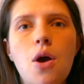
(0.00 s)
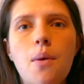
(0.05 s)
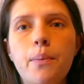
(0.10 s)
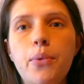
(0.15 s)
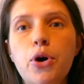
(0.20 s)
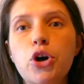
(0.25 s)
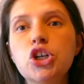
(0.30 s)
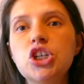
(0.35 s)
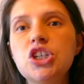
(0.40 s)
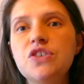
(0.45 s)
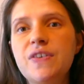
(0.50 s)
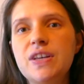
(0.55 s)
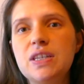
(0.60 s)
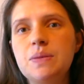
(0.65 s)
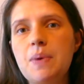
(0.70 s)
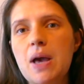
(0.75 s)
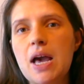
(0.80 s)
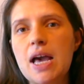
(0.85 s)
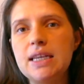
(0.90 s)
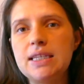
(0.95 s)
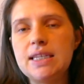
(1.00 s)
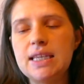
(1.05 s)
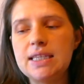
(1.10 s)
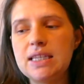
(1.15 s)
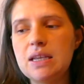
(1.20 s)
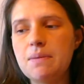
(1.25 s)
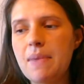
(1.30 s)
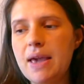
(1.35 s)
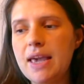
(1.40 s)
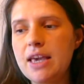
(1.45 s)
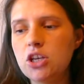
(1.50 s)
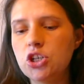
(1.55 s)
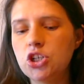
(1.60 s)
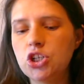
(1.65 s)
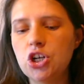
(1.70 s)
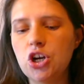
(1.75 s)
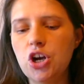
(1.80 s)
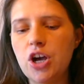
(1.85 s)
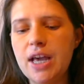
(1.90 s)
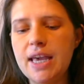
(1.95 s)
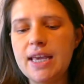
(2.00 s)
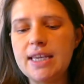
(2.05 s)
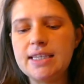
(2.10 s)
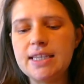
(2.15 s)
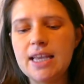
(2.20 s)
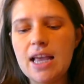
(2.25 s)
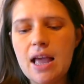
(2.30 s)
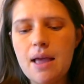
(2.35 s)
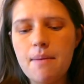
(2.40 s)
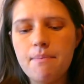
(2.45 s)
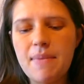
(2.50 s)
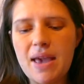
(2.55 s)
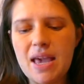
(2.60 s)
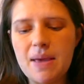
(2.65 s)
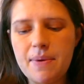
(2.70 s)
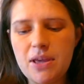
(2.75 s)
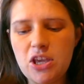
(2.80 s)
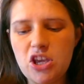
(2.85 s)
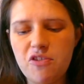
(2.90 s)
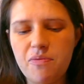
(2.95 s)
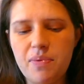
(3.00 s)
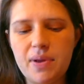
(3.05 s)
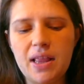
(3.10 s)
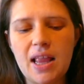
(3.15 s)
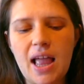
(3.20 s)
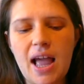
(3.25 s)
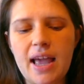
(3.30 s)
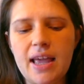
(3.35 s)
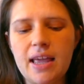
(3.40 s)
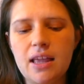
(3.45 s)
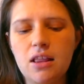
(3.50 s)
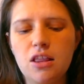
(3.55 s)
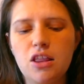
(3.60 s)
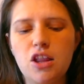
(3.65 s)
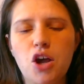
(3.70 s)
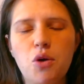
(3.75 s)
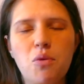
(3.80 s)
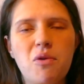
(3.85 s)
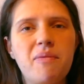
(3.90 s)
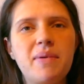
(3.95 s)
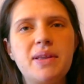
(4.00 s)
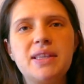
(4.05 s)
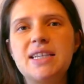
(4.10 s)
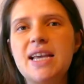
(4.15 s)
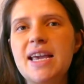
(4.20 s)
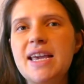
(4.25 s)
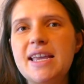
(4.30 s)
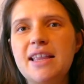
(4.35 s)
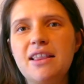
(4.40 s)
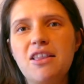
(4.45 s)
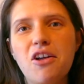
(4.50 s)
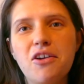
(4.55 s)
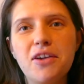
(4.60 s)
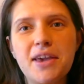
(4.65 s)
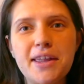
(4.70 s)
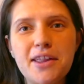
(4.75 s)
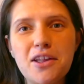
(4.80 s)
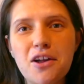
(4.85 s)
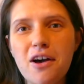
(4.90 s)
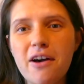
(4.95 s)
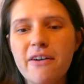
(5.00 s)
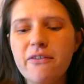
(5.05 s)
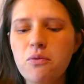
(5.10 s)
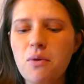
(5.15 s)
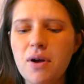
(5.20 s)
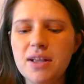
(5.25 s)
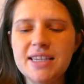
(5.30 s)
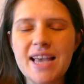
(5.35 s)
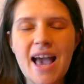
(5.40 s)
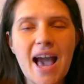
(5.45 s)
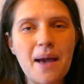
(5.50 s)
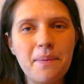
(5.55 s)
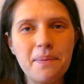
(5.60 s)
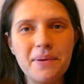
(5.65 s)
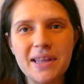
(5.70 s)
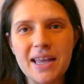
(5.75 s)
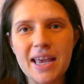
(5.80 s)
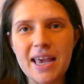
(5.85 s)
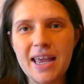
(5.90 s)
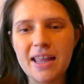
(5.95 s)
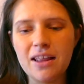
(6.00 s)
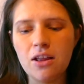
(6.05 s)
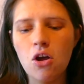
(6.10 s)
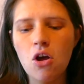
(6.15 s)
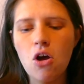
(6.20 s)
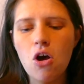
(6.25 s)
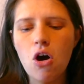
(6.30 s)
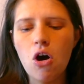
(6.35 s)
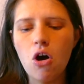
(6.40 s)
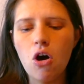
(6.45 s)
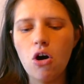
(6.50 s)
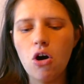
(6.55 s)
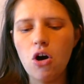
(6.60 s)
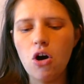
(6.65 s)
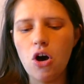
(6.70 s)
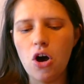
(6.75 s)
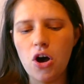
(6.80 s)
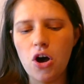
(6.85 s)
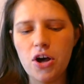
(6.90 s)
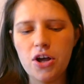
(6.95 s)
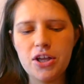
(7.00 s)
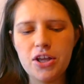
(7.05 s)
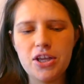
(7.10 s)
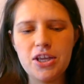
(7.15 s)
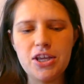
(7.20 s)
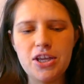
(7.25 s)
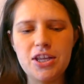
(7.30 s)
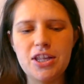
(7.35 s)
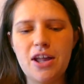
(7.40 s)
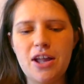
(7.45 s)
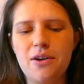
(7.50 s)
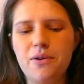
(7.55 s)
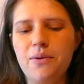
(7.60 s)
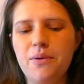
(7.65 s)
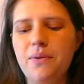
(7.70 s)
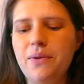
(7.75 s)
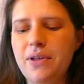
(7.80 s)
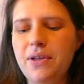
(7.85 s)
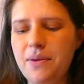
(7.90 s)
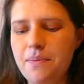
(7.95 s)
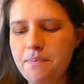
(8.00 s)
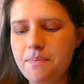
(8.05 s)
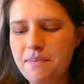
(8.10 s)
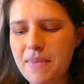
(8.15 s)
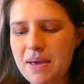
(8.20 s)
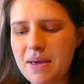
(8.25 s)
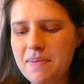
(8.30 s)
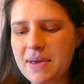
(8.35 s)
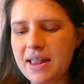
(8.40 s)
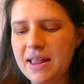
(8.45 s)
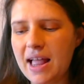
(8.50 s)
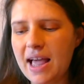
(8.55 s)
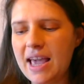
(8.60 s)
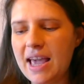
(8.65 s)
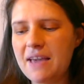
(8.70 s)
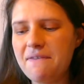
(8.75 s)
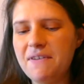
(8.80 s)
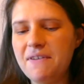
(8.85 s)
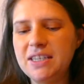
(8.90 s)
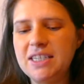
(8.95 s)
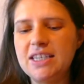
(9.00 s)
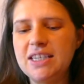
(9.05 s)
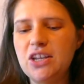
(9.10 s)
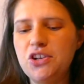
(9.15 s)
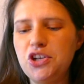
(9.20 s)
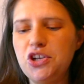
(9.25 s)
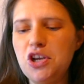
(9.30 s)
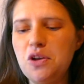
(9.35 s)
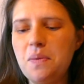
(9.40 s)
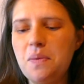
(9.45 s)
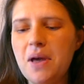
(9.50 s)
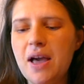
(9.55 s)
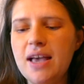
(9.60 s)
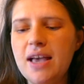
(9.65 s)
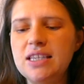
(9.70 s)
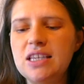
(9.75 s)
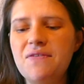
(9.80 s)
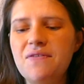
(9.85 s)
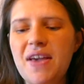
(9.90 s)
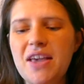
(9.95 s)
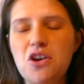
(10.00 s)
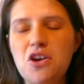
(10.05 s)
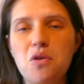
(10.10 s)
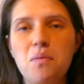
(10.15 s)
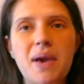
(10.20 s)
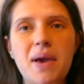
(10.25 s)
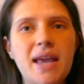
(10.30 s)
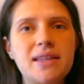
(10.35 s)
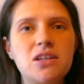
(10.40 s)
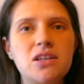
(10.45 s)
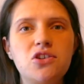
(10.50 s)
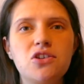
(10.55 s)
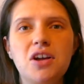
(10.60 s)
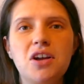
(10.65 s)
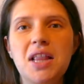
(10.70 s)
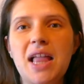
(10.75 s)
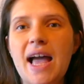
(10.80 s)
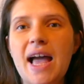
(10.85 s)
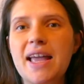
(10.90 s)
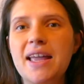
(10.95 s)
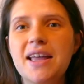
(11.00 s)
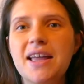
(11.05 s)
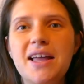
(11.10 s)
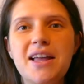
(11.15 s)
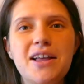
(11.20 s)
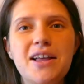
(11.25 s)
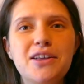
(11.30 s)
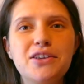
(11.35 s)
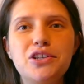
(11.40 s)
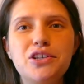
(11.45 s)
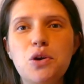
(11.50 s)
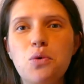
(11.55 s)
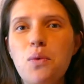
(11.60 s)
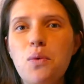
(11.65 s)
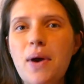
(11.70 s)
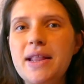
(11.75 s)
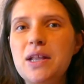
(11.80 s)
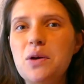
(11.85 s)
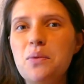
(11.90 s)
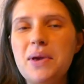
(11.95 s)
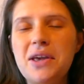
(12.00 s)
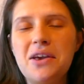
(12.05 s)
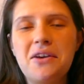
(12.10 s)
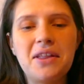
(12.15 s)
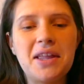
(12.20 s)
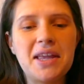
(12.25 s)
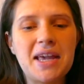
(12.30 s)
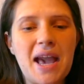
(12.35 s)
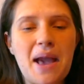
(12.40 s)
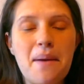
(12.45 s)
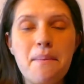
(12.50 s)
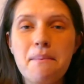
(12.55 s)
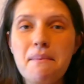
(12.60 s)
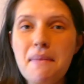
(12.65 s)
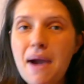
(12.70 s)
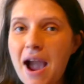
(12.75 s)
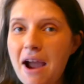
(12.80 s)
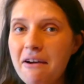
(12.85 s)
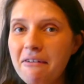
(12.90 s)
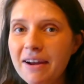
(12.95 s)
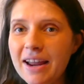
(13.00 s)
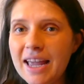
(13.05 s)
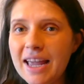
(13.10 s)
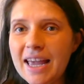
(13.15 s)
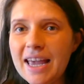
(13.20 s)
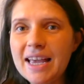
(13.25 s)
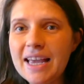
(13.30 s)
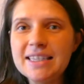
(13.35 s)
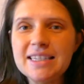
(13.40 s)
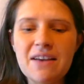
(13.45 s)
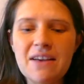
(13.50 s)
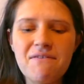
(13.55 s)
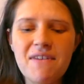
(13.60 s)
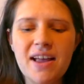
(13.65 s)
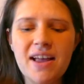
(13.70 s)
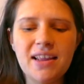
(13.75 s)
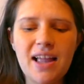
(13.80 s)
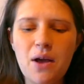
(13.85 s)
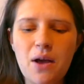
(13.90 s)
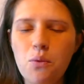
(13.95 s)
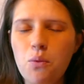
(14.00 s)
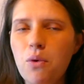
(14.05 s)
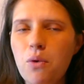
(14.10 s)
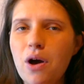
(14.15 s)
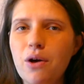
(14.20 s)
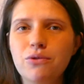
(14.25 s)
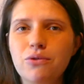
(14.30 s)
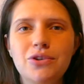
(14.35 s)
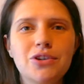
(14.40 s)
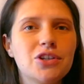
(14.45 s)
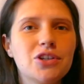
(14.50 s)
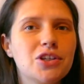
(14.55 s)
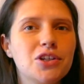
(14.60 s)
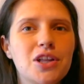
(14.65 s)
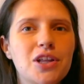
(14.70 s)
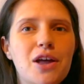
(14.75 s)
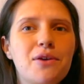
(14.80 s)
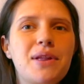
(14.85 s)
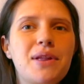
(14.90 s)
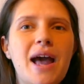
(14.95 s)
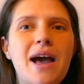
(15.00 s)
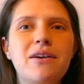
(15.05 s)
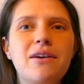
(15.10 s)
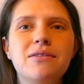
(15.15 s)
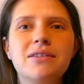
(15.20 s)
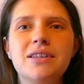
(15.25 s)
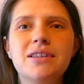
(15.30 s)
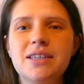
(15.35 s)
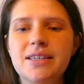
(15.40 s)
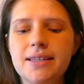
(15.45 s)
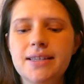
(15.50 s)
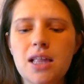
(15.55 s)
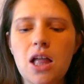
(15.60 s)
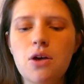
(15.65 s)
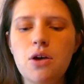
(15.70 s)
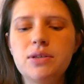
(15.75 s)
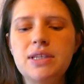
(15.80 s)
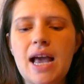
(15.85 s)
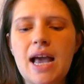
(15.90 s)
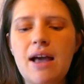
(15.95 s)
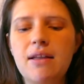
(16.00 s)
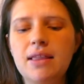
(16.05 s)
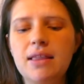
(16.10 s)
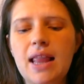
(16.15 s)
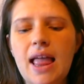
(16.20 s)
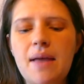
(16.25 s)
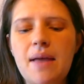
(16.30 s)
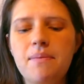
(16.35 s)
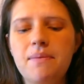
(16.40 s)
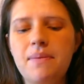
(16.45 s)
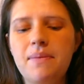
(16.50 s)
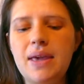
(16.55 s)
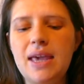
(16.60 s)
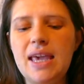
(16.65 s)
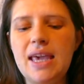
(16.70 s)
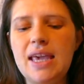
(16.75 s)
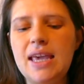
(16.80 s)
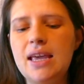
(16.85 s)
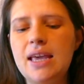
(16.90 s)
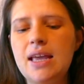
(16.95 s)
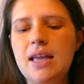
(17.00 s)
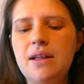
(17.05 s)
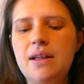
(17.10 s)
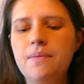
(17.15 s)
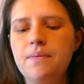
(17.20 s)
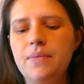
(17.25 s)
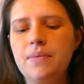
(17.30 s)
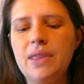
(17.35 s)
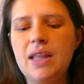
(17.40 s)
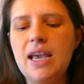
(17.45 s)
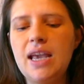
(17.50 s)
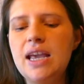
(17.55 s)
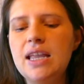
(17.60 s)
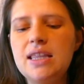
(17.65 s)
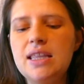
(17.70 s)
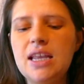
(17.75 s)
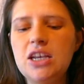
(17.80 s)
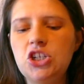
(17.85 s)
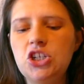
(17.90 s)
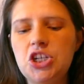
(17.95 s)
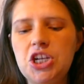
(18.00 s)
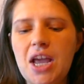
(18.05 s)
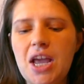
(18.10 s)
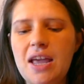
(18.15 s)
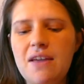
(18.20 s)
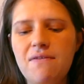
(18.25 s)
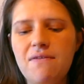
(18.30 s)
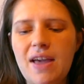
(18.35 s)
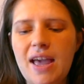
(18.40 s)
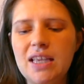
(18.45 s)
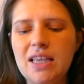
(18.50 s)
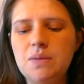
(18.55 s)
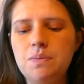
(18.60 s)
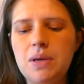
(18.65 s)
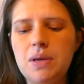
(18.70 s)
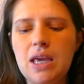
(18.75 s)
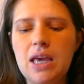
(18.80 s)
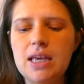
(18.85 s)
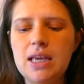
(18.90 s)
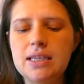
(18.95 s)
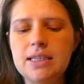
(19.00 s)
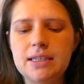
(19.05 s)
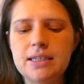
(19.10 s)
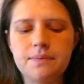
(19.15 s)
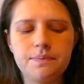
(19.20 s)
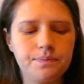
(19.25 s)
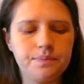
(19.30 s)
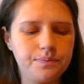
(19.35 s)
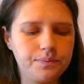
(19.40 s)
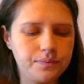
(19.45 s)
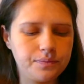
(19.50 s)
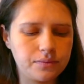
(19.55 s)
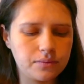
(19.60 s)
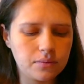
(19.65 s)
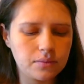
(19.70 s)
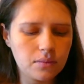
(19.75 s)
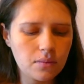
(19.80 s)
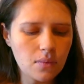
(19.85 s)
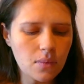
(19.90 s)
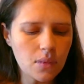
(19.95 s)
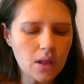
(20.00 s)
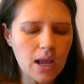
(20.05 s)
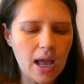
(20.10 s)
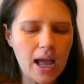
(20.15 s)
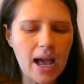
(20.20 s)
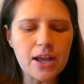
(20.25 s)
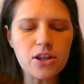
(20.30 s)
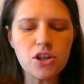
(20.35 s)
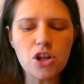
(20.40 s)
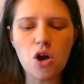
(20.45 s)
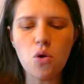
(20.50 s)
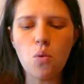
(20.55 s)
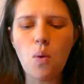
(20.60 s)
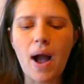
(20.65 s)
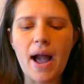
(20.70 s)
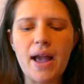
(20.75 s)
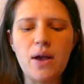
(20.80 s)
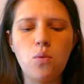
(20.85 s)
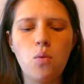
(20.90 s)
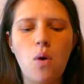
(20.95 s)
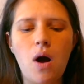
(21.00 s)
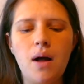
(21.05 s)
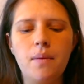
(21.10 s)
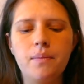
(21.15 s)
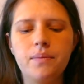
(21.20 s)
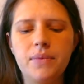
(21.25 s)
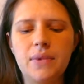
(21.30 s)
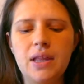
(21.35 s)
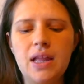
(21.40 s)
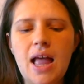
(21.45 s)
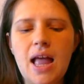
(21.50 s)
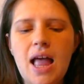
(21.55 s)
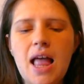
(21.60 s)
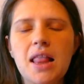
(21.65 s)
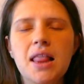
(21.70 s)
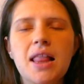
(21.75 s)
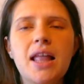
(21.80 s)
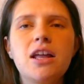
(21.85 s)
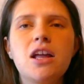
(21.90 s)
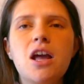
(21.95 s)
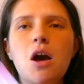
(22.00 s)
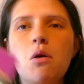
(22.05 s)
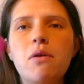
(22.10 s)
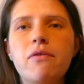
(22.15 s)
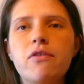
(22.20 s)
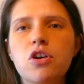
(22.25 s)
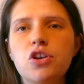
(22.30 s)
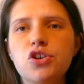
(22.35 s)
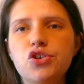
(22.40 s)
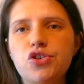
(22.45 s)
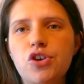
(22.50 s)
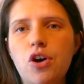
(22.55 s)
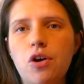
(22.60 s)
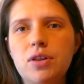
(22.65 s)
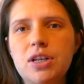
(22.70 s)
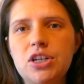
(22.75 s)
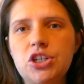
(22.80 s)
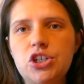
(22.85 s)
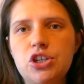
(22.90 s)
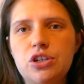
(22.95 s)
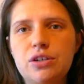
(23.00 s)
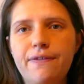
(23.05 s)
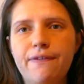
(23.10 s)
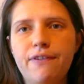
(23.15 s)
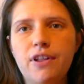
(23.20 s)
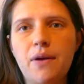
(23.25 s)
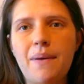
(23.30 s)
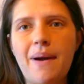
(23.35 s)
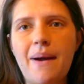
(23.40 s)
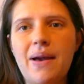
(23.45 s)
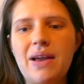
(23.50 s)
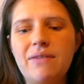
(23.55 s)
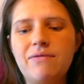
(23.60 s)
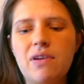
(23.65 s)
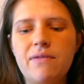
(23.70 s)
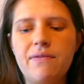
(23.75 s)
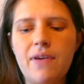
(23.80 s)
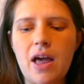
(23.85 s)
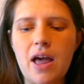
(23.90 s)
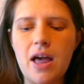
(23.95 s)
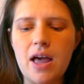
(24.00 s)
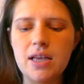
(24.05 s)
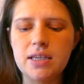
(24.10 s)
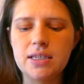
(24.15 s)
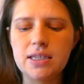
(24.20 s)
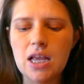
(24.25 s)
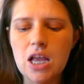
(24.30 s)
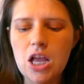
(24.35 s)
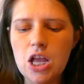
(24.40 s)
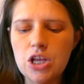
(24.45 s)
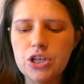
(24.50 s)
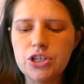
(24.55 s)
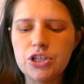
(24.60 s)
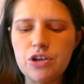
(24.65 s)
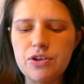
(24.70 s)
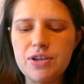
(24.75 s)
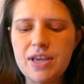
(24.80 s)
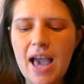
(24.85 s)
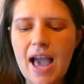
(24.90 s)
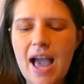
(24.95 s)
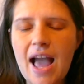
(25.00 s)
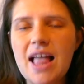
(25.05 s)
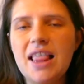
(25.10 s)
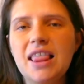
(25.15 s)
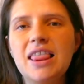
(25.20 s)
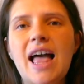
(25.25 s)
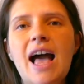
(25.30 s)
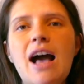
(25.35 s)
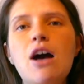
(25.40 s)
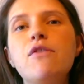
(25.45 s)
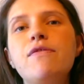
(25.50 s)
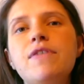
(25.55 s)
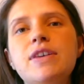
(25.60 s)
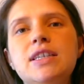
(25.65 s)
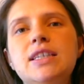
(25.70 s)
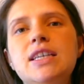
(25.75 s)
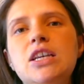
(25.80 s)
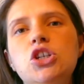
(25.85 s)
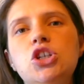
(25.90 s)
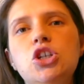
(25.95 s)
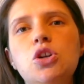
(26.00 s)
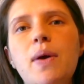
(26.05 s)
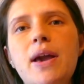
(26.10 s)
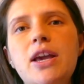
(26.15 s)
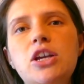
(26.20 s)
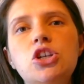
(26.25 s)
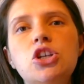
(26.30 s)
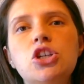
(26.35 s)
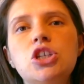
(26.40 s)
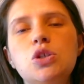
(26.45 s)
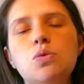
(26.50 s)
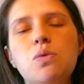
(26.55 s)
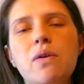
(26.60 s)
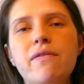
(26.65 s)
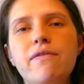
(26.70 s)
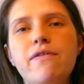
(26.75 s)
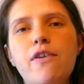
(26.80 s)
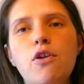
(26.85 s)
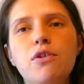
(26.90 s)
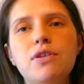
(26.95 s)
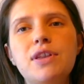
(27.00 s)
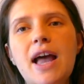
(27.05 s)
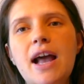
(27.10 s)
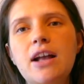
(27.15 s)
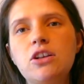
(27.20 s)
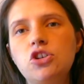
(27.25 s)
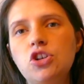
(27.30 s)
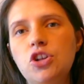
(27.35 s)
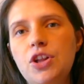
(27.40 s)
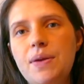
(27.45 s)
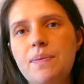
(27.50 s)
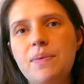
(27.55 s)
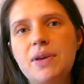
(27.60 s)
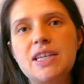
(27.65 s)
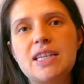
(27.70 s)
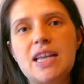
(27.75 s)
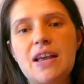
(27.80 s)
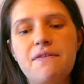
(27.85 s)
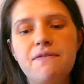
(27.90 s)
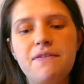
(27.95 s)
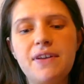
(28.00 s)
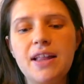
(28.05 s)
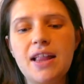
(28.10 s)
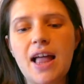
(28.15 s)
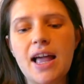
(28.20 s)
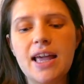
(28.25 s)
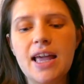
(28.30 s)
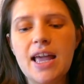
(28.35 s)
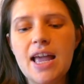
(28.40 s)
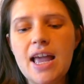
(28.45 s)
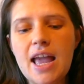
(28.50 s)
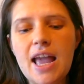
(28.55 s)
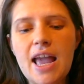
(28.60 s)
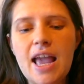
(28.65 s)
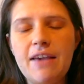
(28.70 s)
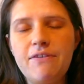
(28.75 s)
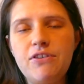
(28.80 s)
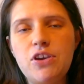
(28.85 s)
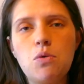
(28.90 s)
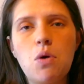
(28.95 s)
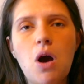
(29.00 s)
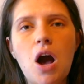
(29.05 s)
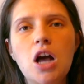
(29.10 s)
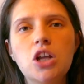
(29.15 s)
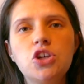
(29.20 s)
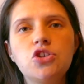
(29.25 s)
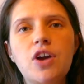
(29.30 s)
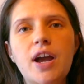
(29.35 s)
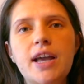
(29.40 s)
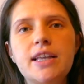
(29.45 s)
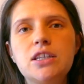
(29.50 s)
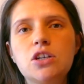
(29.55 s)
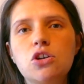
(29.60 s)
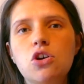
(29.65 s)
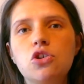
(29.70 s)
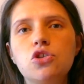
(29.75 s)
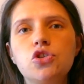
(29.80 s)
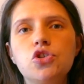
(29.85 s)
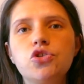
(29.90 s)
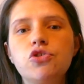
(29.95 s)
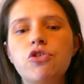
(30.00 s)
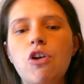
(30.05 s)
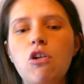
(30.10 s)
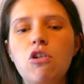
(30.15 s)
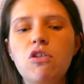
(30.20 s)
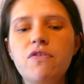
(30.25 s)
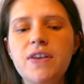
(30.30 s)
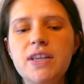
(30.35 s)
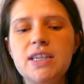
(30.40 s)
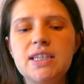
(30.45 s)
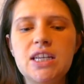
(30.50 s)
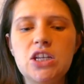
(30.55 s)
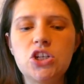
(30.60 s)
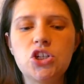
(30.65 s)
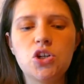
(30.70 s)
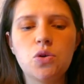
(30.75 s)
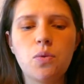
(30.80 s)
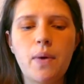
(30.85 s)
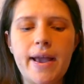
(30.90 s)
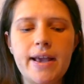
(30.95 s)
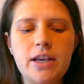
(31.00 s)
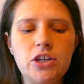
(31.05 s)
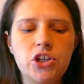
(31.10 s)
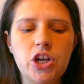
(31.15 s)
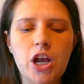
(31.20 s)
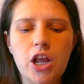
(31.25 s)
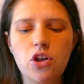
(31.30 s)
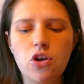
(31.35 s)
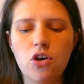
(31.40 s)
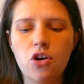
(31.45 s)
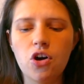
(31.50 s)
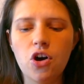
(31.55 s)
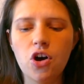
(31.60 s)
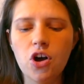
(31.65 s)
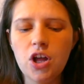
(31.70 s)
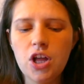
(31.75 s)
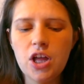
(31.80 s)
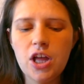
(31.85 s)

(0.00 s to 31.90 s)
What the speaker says: push this person to make a choice. Maybe you've been like, look, we've been dating long enough, what's happening? Or, you know, maybe like if this is a new person, they come in and you're like, so when are we going to get married? And they're like, whoa, just slow down. Slow down. Let me initiate this because I know what I want. Let go of control issues flew out in reverse. So yeah, allow this situation to unfold naturally because I feel like if you are trying to control this situation or,